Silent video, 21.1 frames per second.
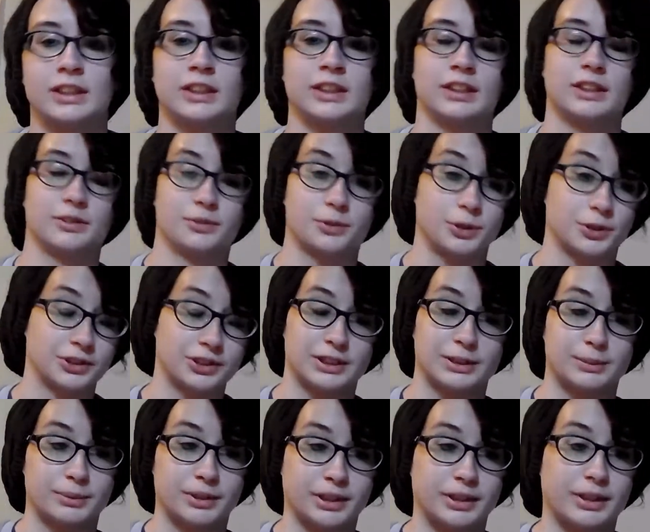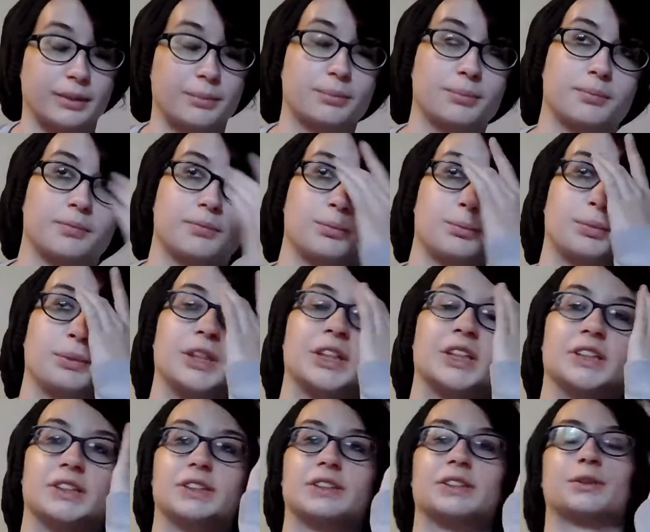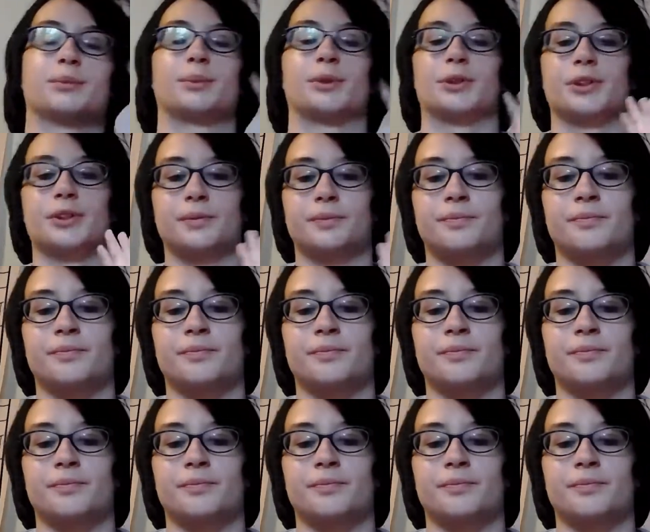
And of course it's played up because it's a book.